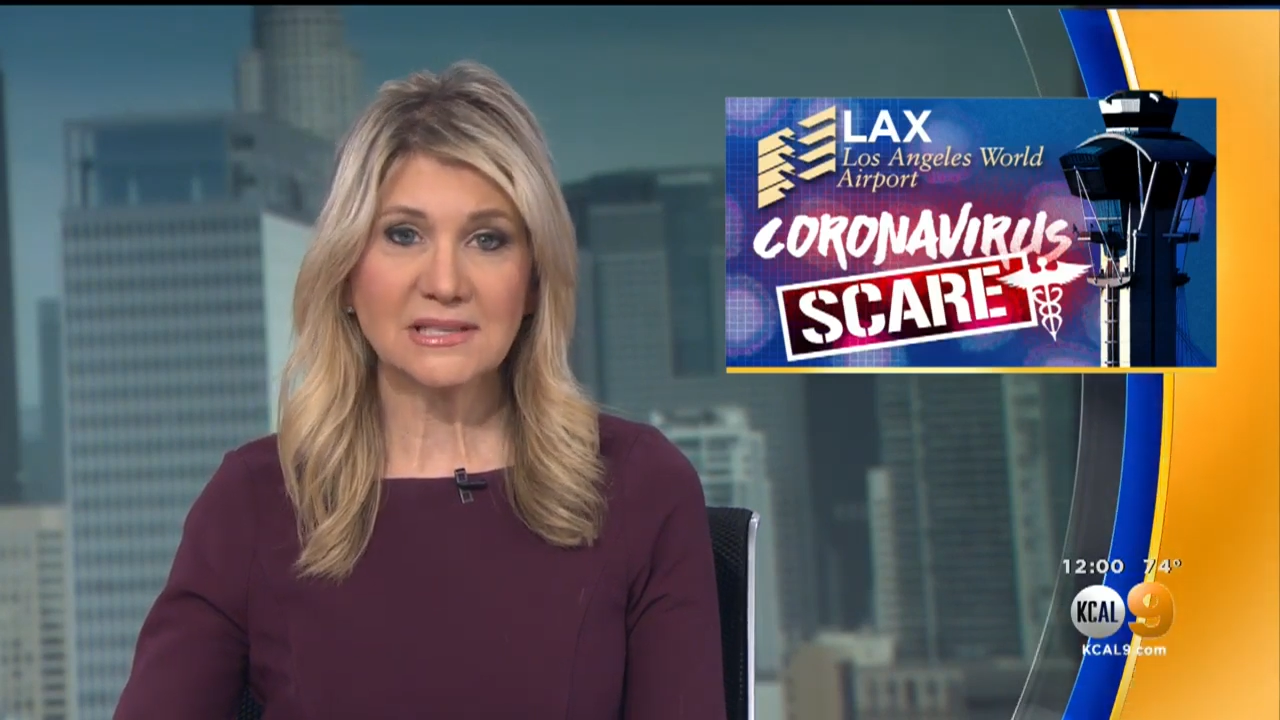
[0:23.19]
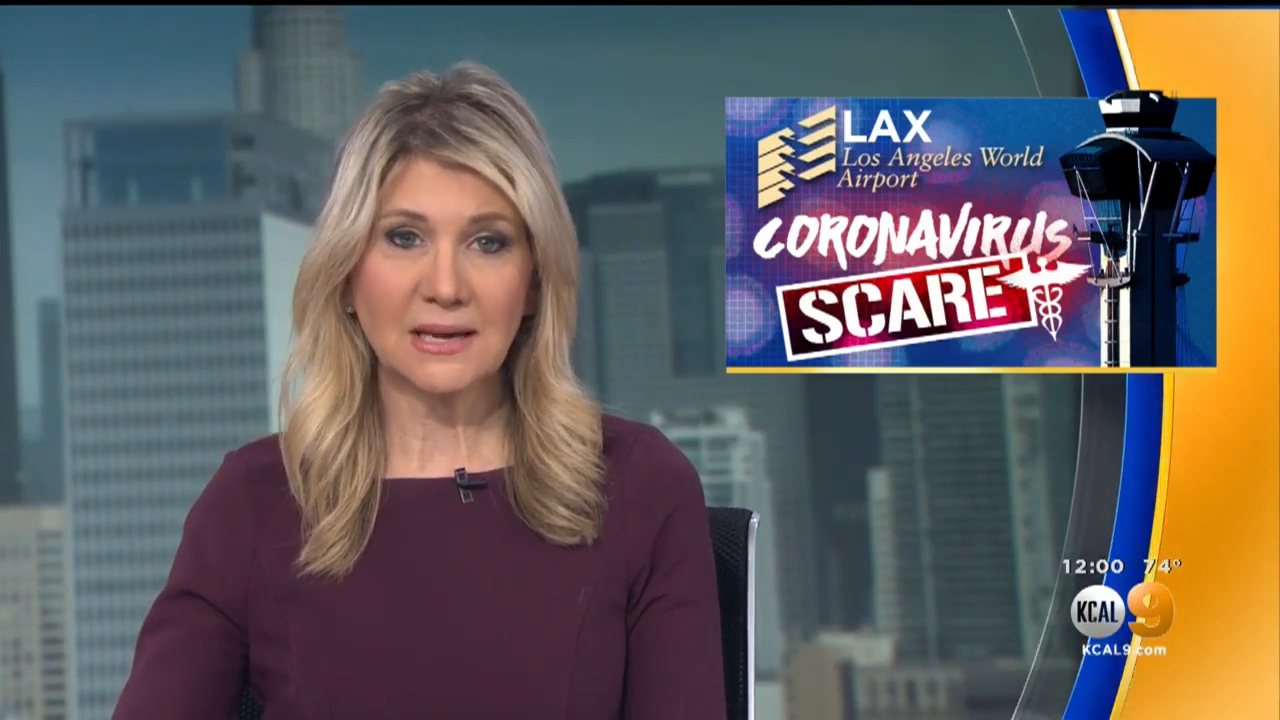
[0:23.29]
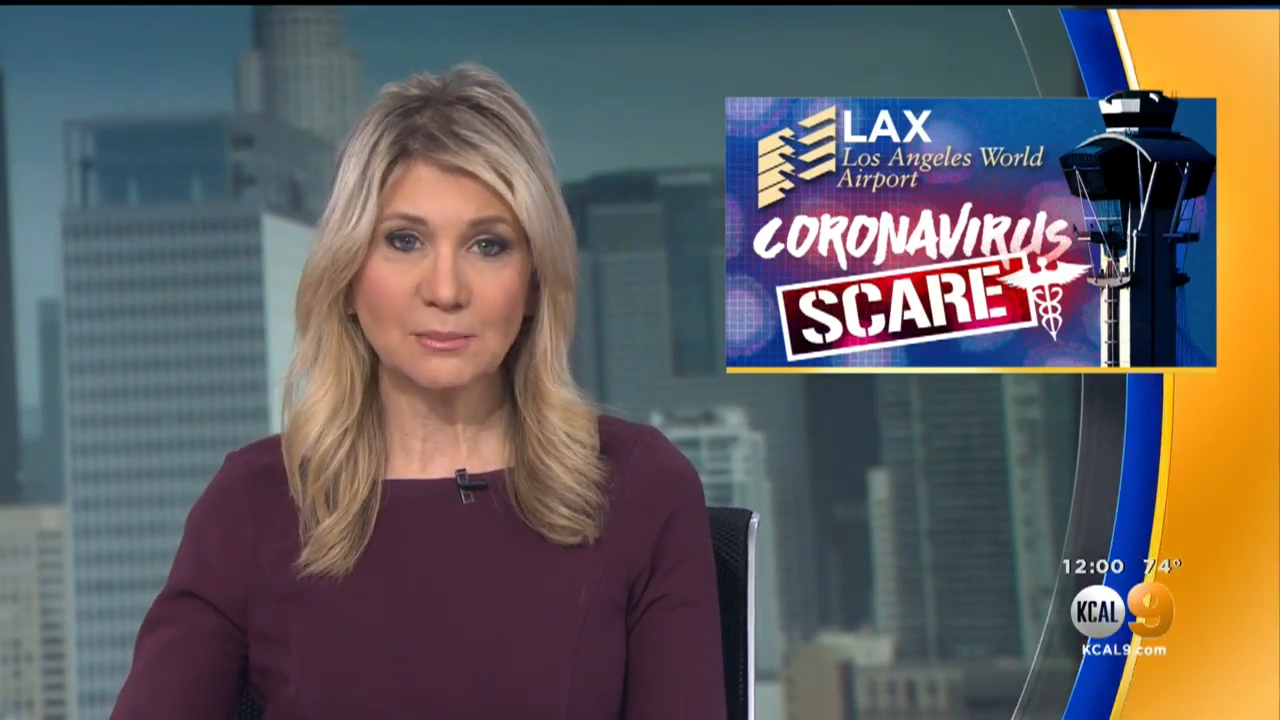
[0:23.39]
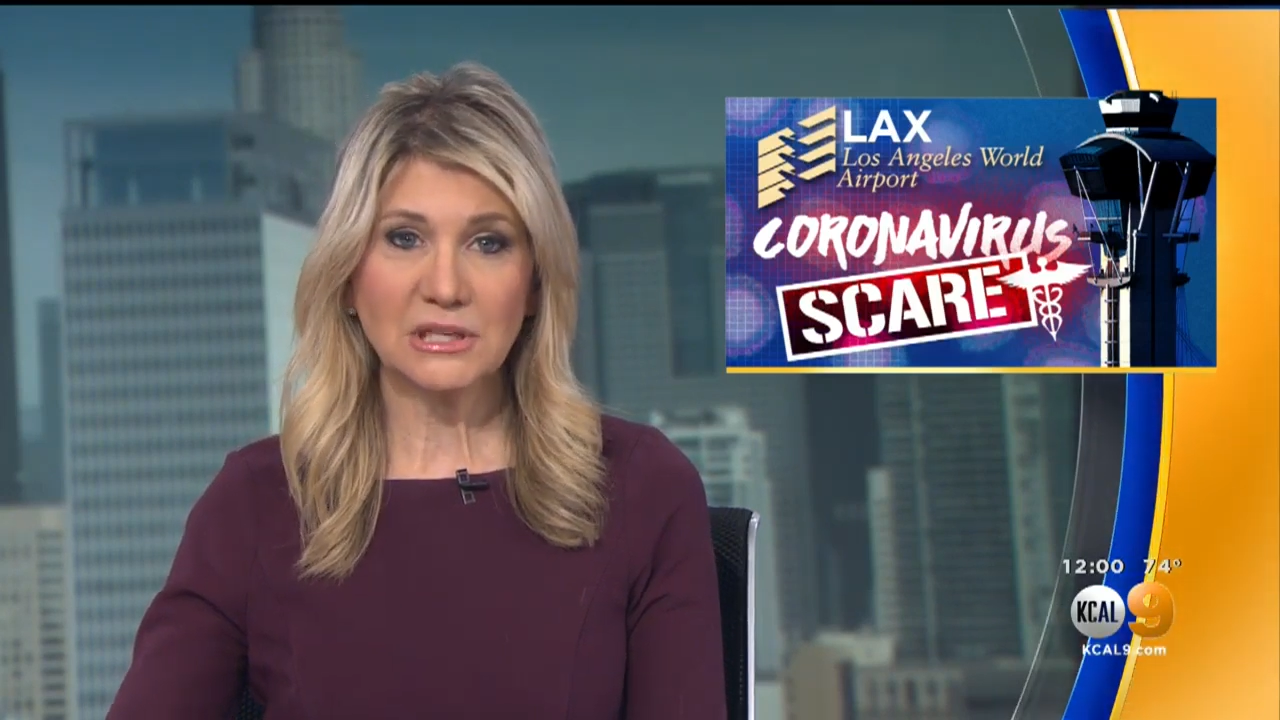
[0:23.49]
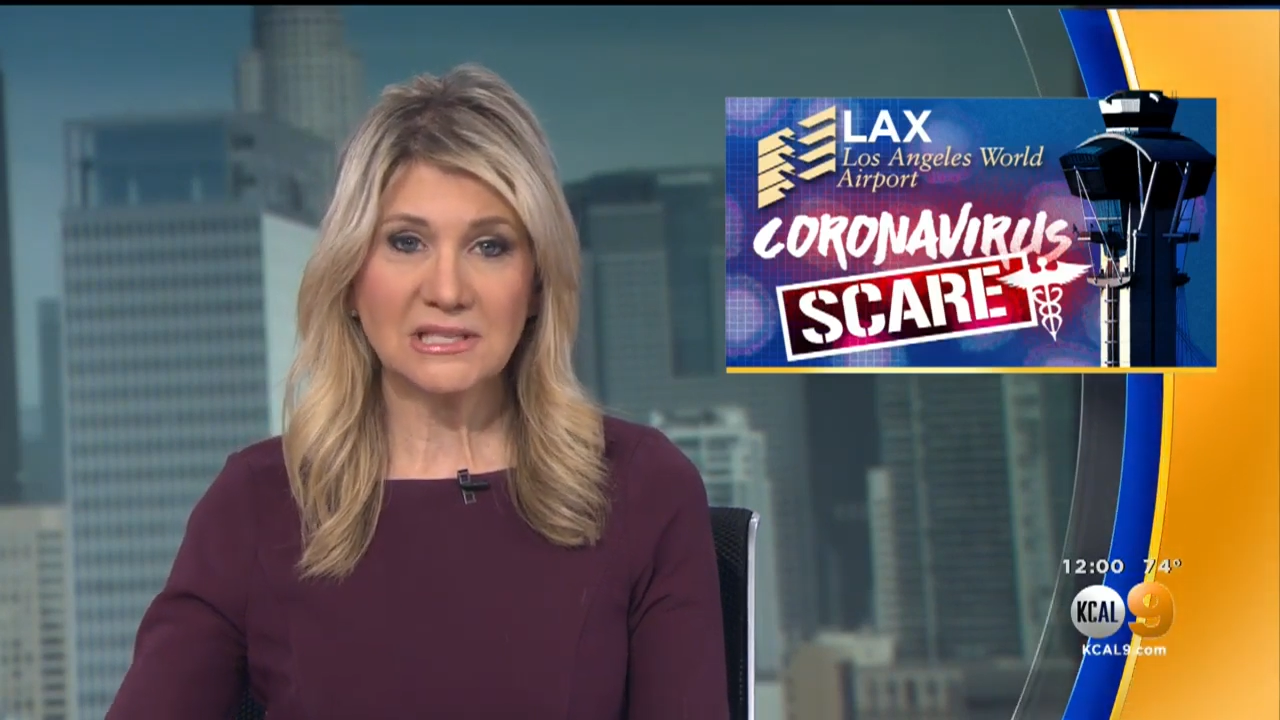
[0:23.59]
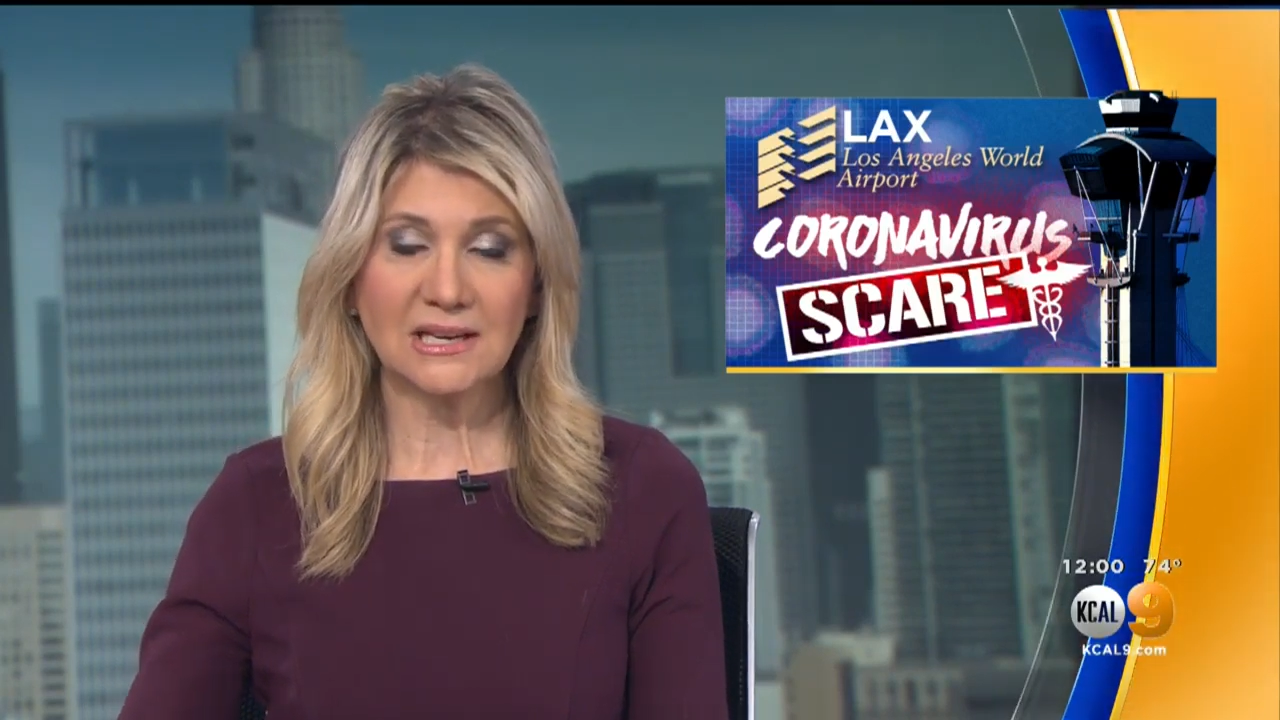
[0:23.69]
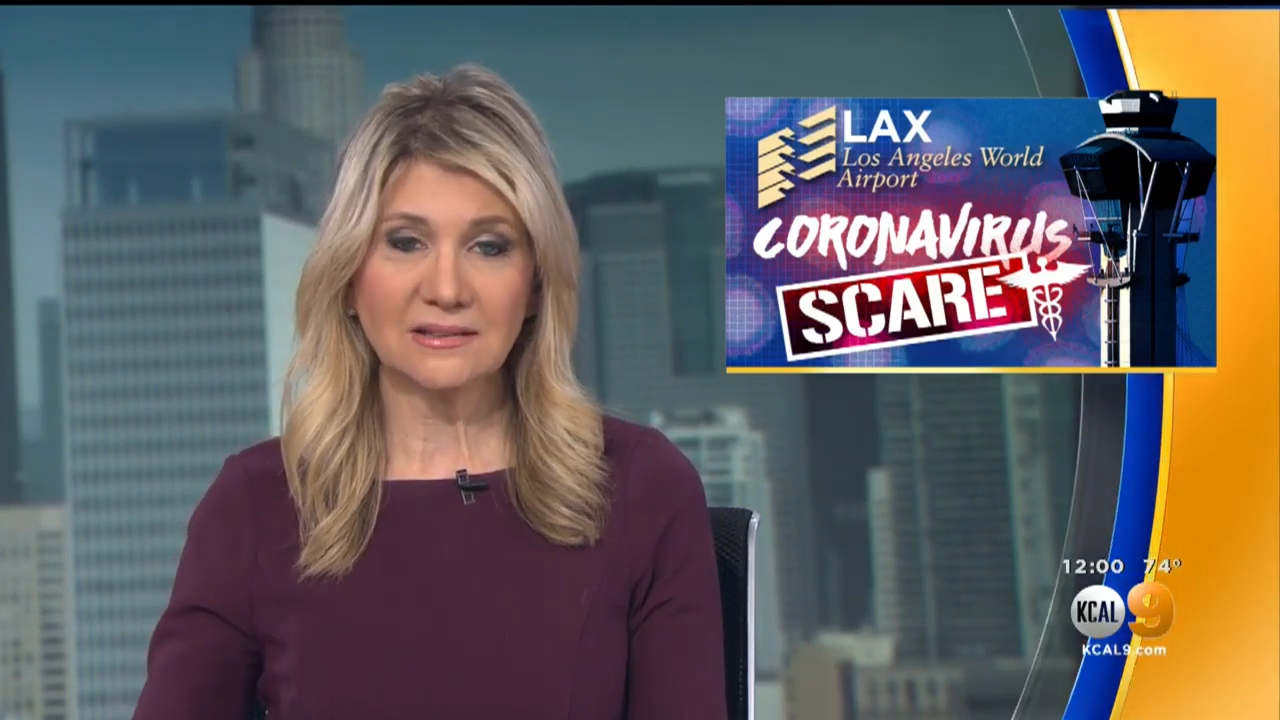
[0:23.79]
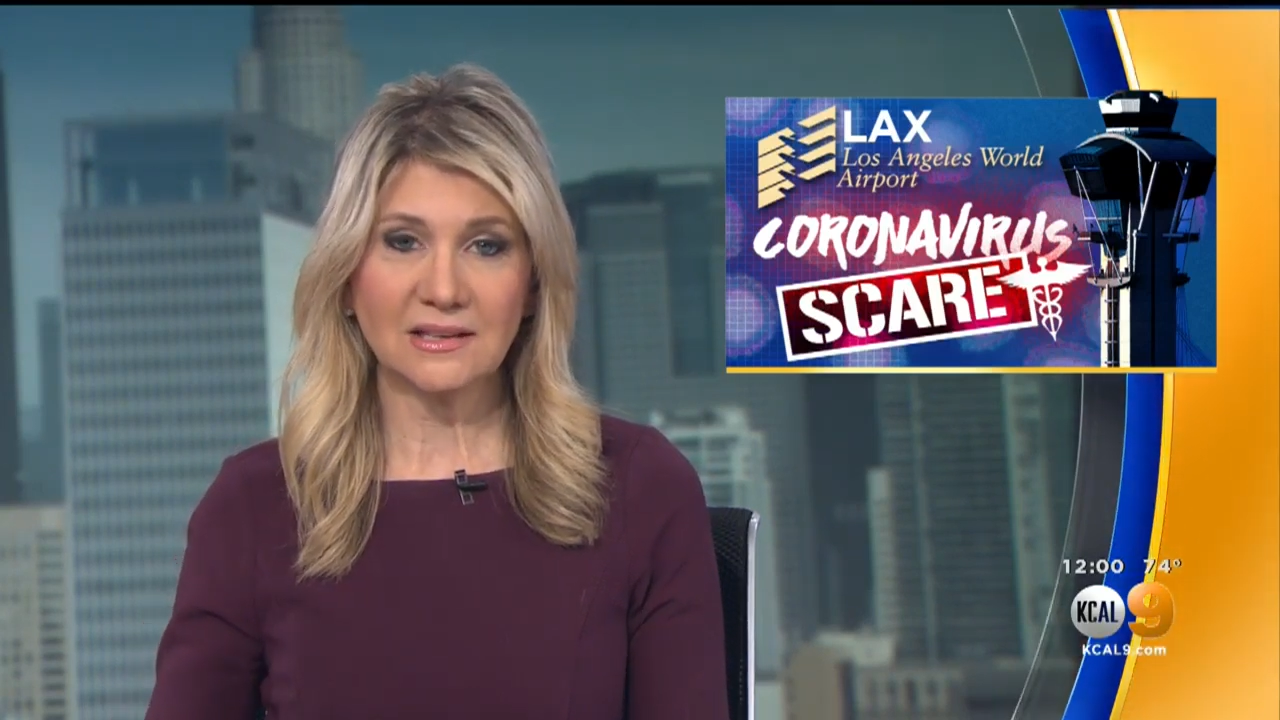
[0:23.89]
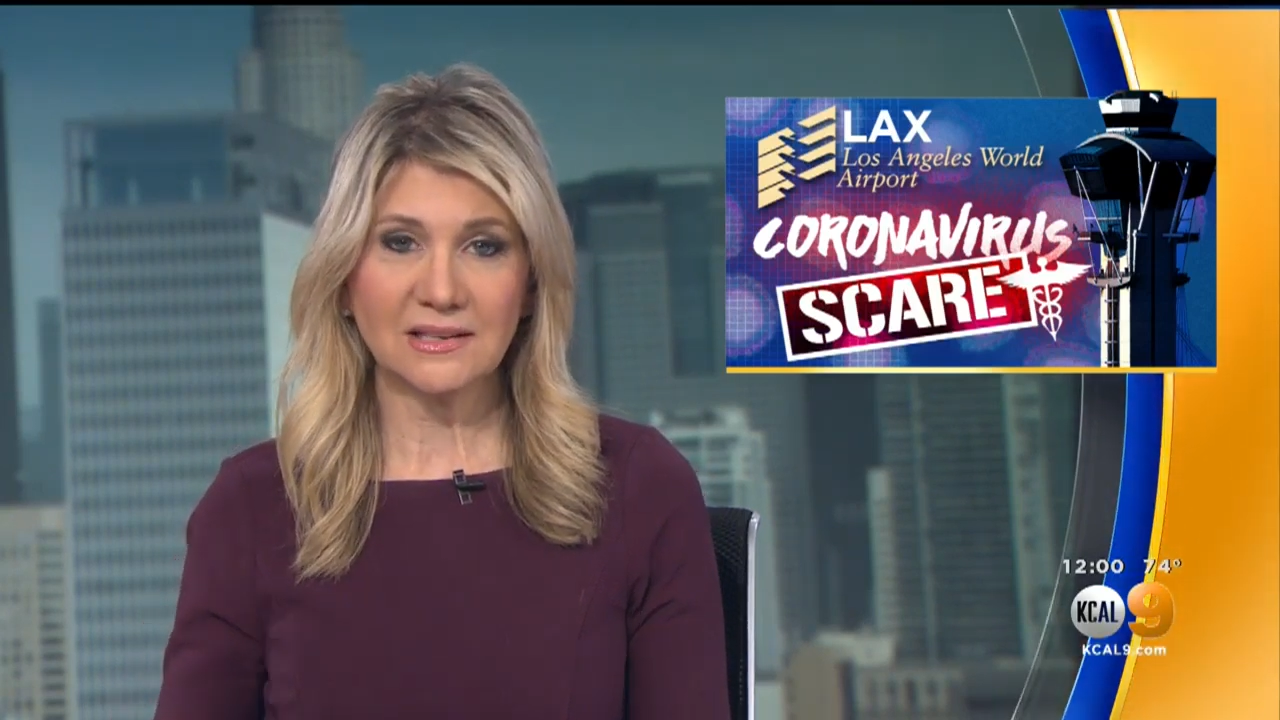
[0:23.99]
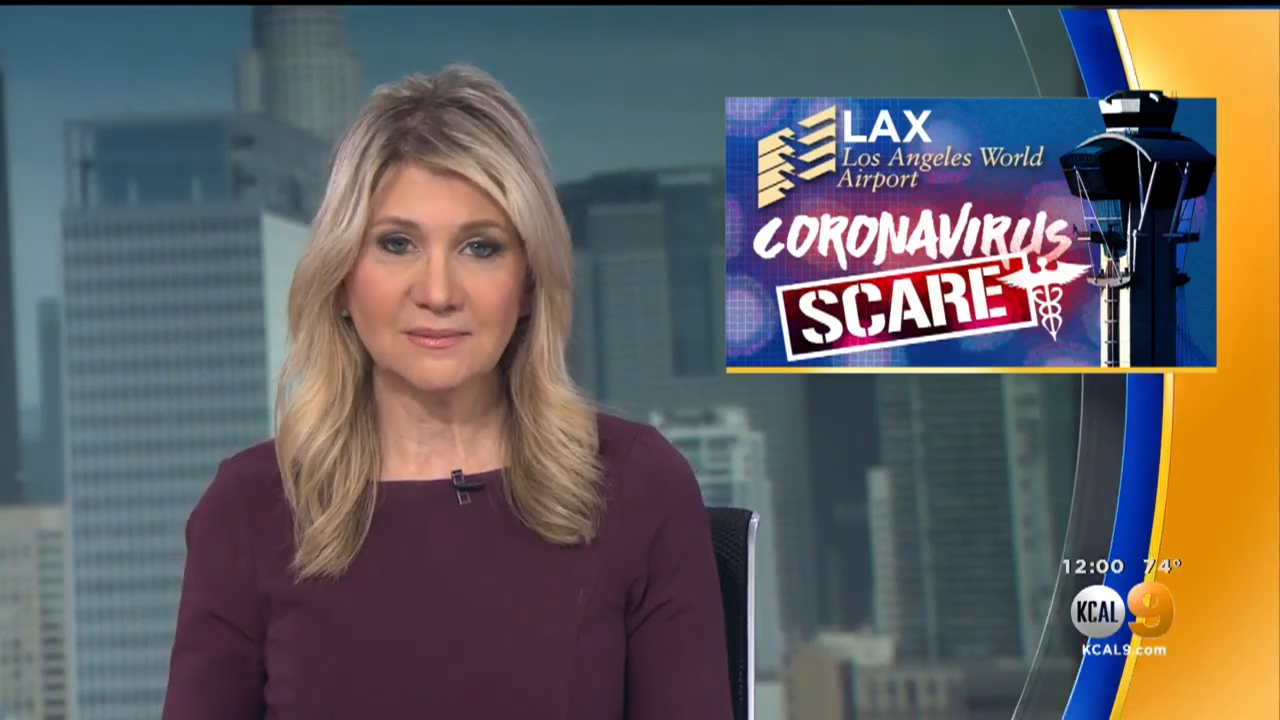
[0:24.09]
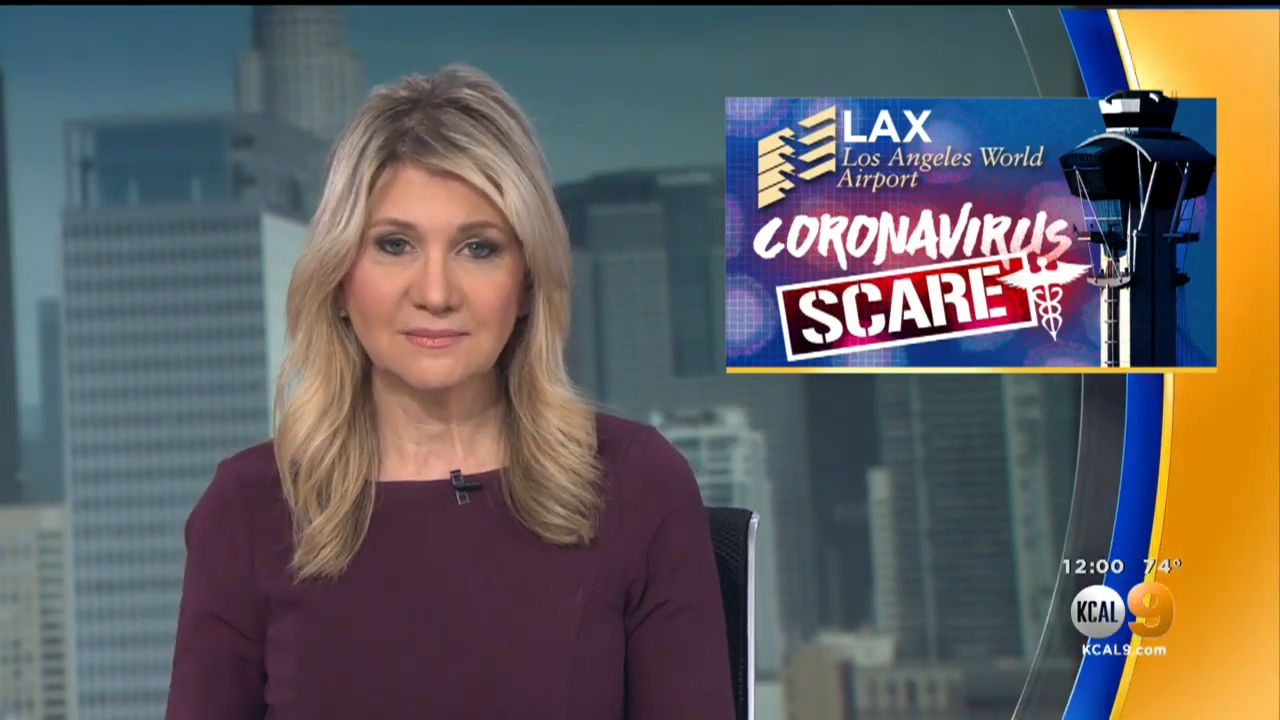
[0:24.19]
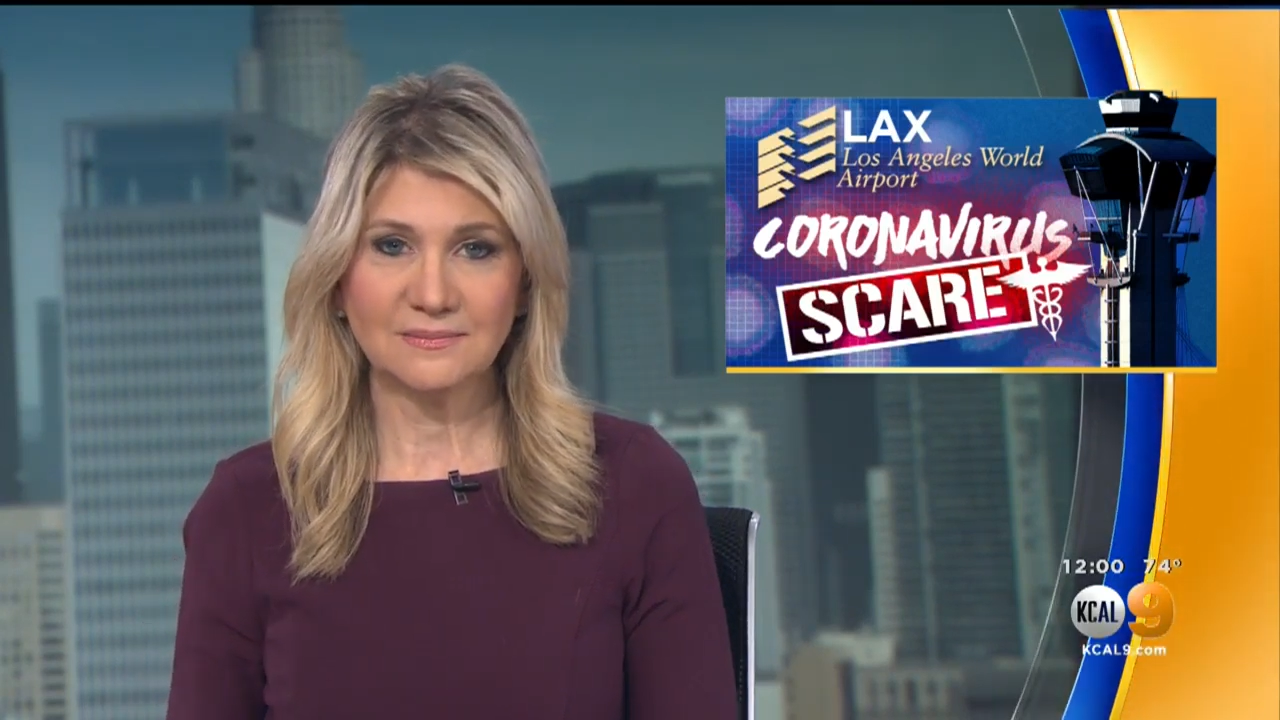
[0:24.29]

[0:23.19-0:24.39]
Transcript: can be deadly.